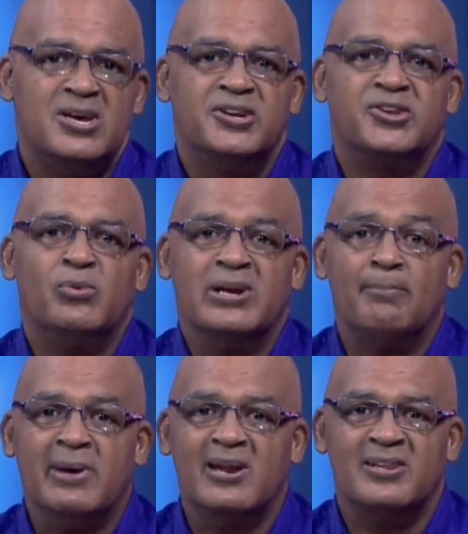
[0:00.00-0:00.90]
to win a
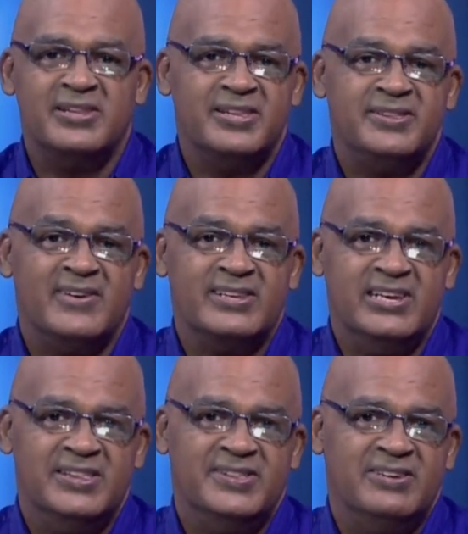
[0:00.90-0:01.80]
medal in the,
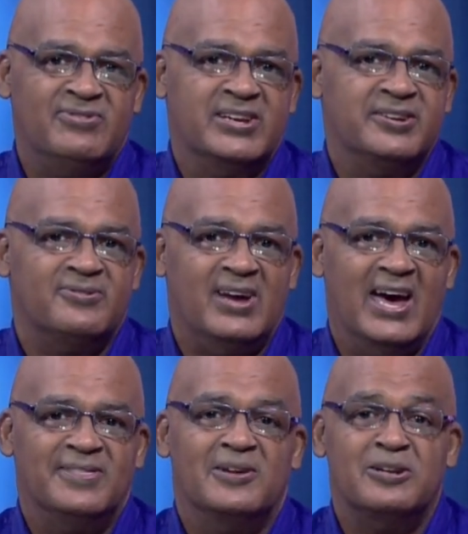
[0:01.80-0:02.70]
in the event
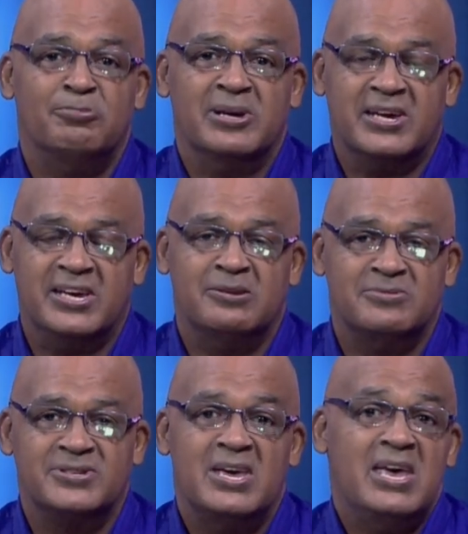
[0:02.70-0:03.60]
at the Olympic
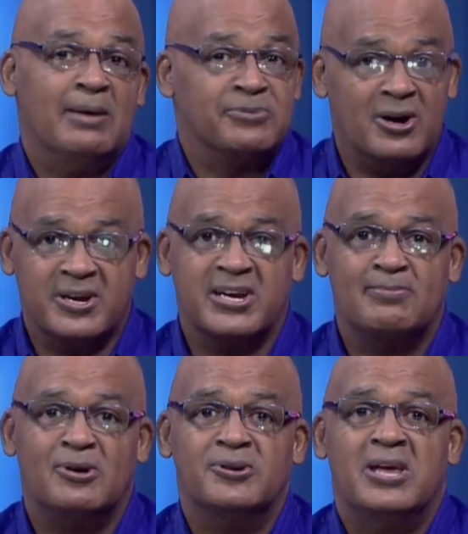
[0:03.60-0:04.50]
Games. I'm talking
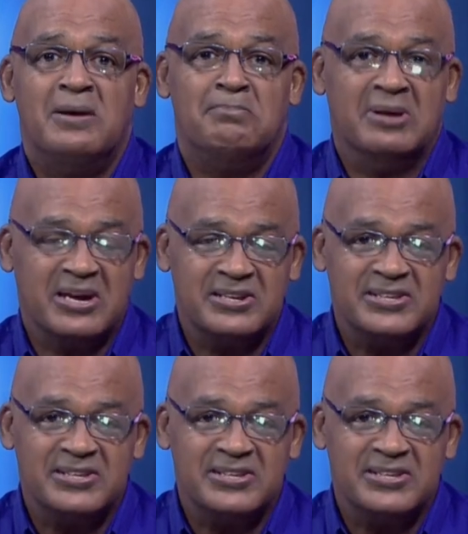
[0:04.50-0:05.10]
about Megan